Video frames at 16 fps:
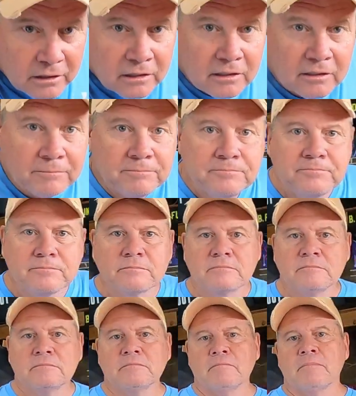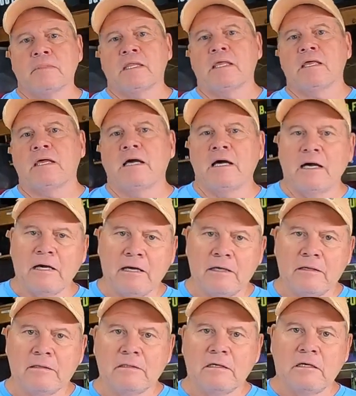uh,
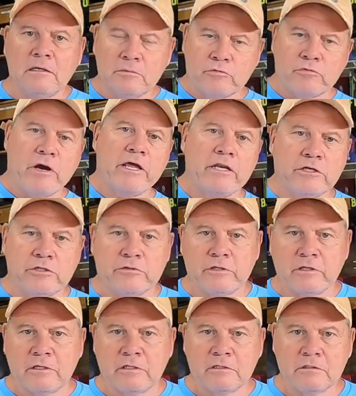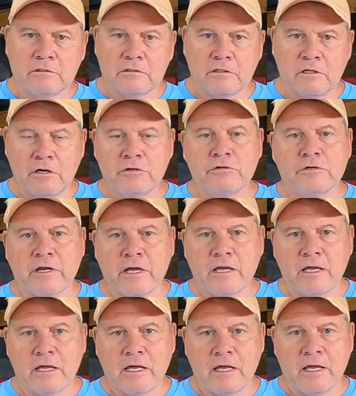I upgraded to the 100
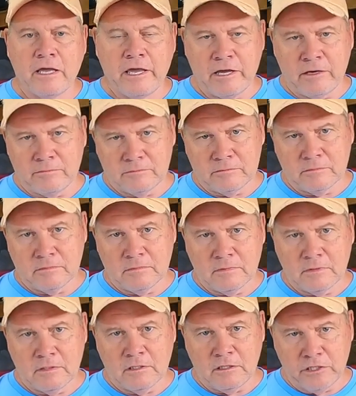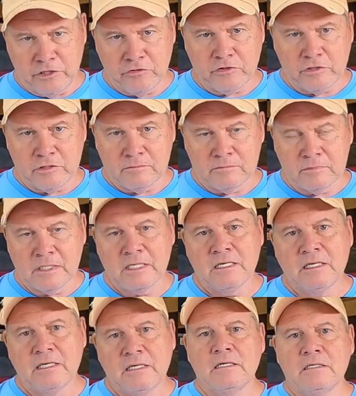amp lithium.
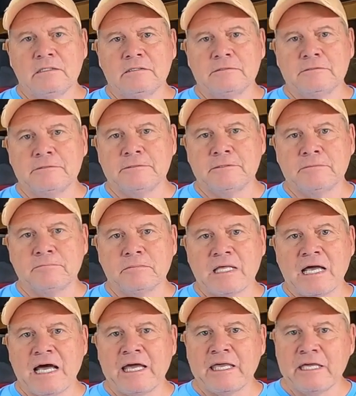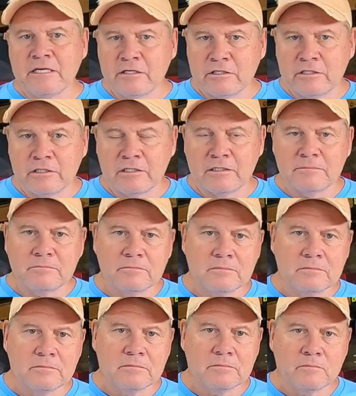Um, I ended up
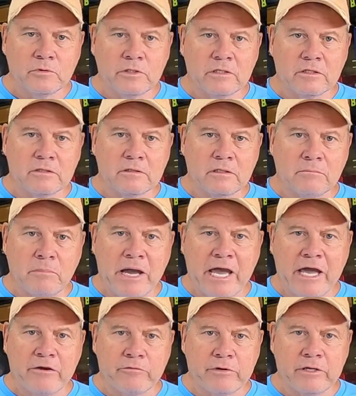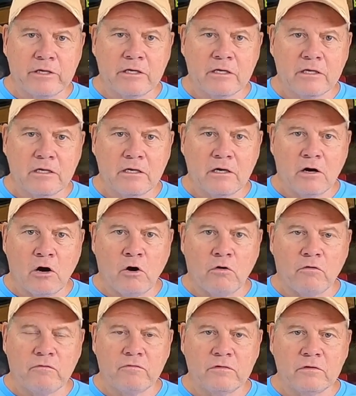with a battery
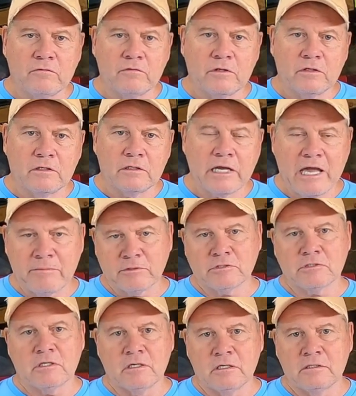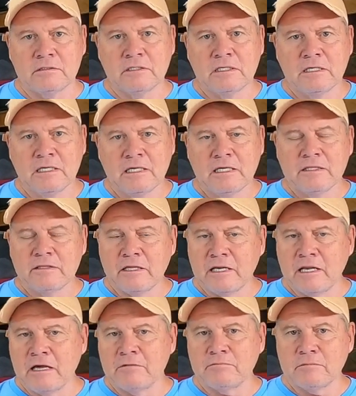off of uh, Amazon
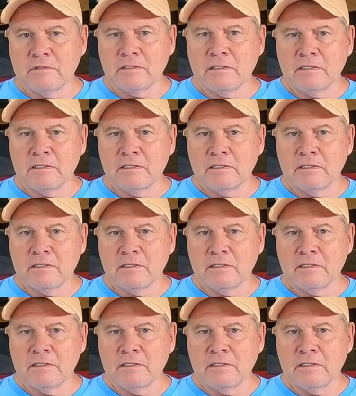that i